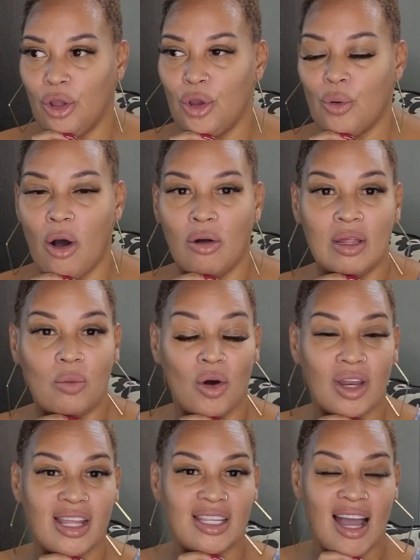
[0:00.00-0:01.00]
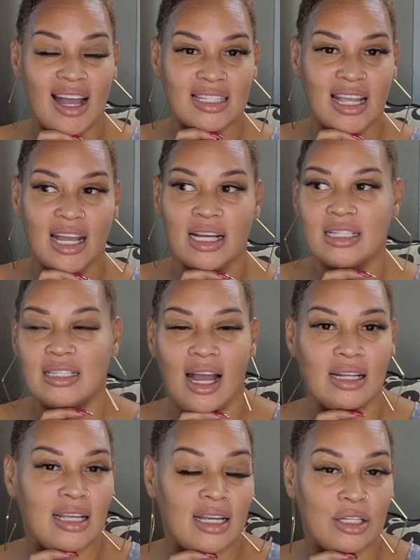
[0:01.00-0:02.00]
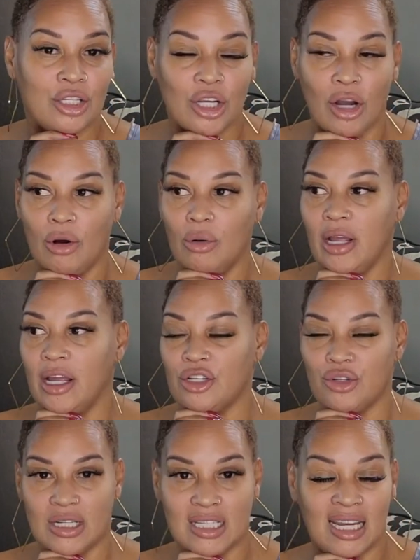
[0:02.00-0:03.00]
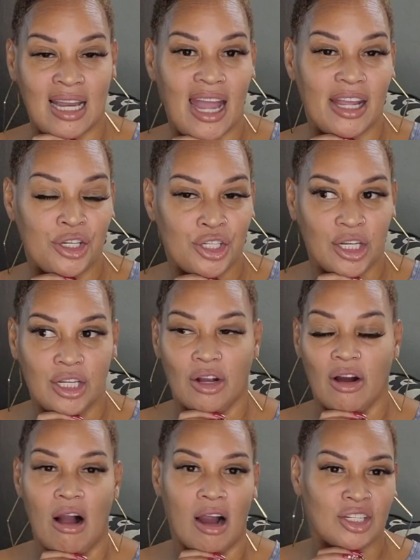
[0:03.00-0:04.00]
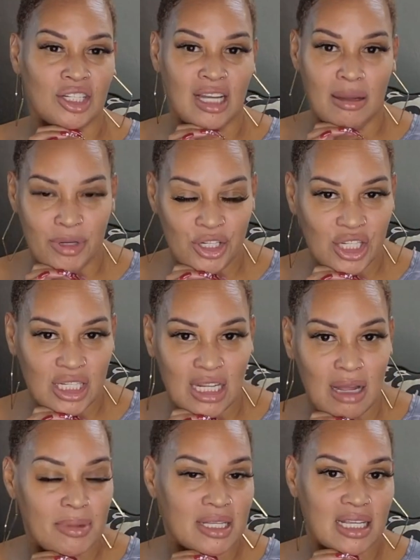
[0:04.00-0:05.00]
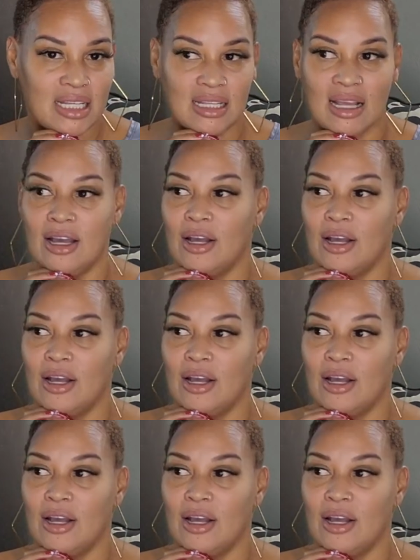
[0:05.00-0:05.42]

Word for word: you only wanted Dante because Dante showed interest in Aisha, your arch nemesis.